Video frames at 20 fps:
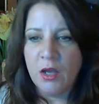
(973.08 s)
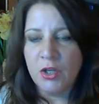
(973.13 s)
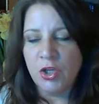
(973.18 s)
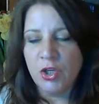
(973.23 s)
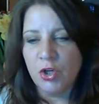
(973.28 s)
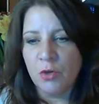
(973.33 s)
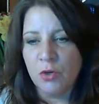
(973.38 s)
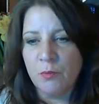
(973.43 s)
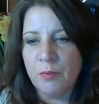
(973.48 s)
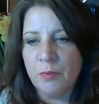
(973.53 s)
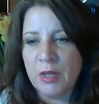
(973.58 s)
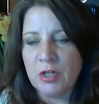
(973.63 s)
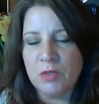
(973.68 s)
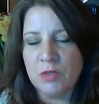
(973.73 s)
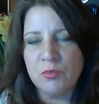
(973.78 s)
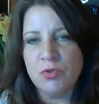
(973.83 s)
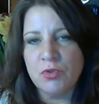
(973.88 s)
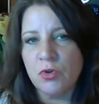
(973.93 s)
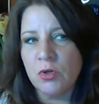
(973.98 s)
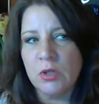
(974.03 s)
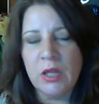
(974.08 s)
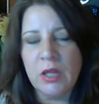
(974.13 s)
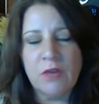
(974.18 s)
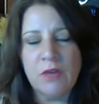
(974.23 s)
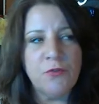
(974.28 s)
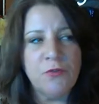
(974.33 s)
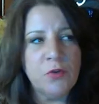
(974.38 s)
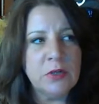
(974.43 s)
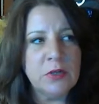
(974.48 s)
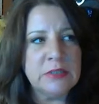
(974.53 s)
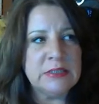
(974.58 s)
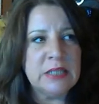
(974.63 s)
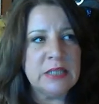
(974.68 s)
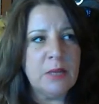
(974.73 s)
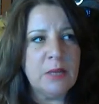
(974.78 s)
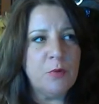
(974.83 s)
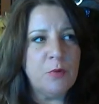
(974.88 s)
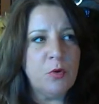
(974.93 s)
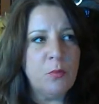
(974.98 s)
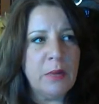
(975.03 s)
your bedroom door, like for
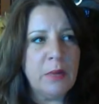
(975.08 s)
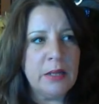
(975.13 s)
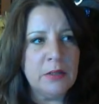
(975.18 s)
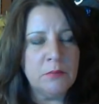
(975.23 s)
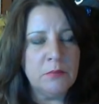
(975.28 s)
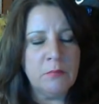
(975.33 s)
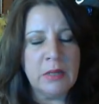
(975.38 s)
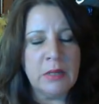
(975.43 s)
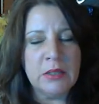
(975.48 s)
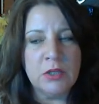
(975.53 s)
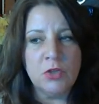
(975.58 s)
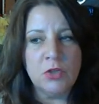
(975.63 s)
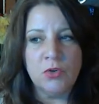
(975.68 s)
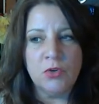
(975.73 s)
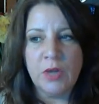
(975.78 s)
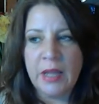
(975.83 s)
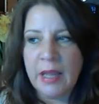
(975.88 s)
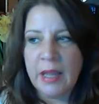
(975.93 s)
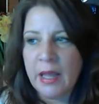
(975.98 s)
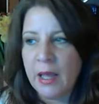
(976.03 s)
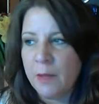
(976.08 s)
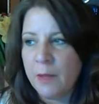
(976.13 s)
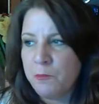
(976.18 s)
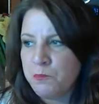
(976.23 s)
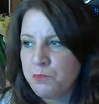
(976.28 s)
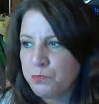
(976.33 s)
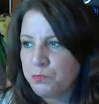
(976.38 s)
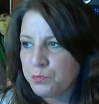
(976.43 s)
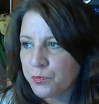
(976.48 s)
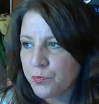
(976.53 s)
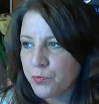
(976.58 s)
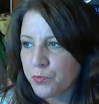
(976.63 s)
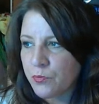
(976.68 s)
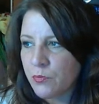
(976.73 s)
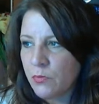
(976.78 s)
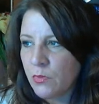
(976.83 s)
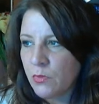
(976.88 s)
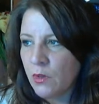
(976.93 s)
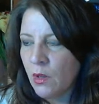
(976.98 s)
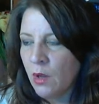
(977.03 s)
example, my little cat,
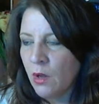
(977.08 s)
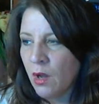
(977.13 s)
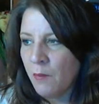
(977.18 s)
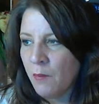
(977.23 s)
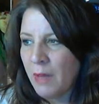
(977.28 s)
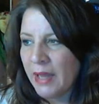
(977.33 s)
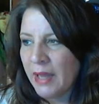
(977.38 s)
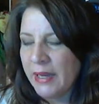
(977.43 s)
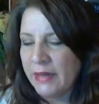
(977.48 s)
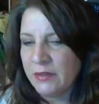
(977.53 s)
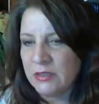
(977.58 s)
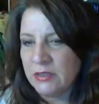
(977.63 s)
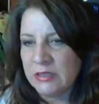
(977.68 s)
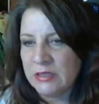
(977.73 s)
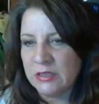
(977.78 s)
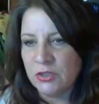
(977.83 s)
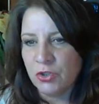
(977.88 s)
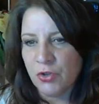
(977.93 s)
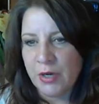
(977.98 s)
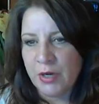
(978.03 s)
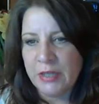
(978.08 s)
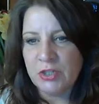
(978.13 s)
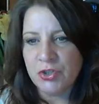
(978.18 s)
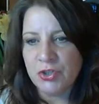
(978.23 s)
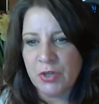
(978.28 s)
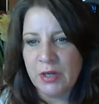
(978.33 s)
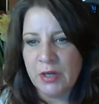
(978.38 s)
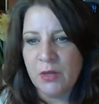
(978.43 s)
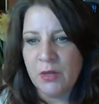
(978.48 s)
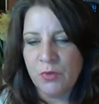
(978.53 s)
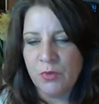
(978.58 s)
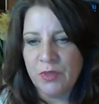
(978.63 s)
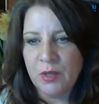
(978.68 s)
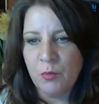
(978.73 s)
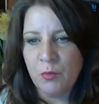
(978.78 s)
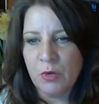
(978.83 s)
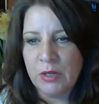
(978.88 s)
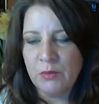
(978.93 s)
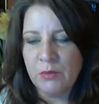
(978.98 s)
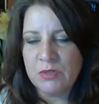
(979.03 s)
I did crate training with
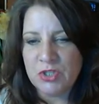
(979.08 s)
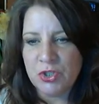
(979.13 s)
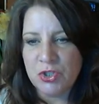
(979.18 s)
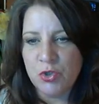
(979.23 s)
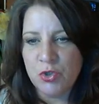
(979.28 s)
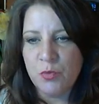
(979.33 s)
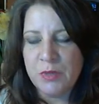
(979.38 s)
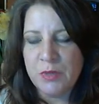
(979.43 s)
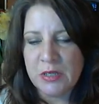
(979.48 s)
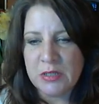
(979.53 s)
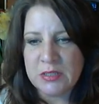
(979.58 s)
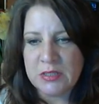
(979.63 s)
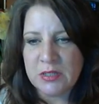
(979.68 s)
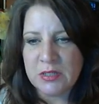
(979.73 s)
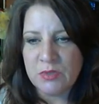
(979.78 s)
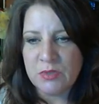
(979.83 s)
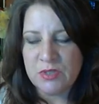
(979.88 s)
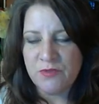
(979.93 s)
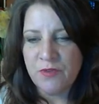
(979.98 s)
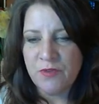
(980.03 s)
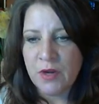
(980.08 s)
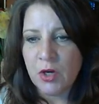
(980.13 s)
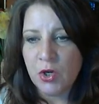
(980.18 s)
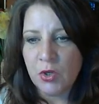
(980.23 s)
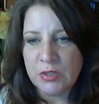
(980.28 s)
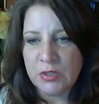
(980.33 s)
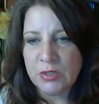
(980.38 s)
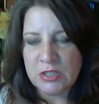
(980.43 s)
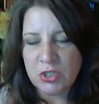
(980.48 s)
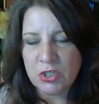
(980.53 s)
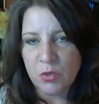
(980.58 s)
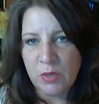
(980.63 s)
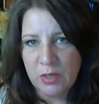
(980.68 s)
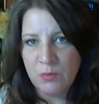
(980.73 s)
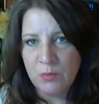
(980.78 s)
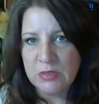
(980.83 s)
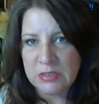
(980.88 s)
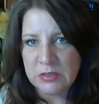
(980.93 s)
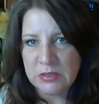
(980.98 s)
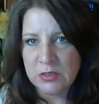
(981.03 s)
him when he was new because he was feral, and so he
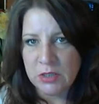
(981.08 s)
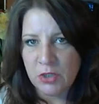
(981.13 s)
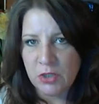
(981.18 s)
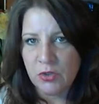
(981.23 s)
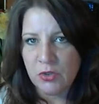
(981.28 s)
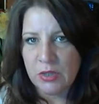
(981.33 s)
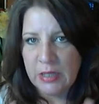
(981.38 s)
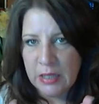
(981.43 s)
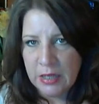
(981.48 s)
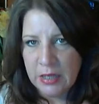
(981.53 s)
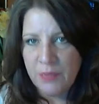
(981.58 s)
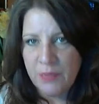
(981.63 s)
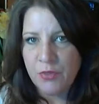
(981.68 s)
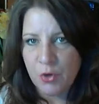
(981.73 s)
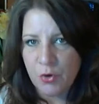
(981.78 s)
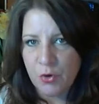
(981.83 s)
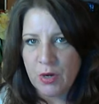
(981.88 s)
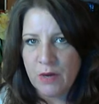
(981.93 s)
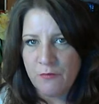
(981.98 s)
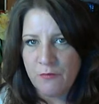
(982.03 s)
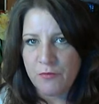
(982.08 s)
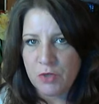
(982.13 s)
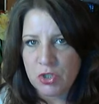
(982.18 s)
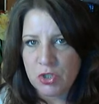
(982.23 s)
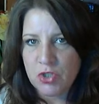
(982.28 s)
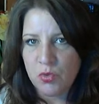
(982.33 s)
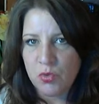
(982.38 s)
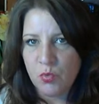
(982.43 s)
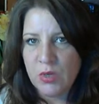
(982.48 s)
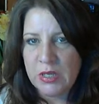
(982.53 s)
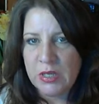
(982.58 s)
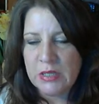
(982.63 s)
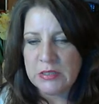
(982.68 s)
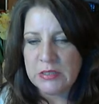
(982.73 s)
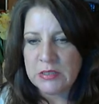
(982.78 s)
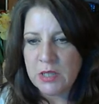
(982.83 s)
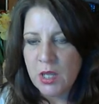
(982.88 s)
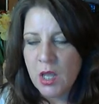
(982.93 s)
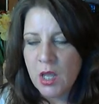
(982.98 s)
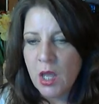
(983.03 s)
was literally in the crate for 2 weeks.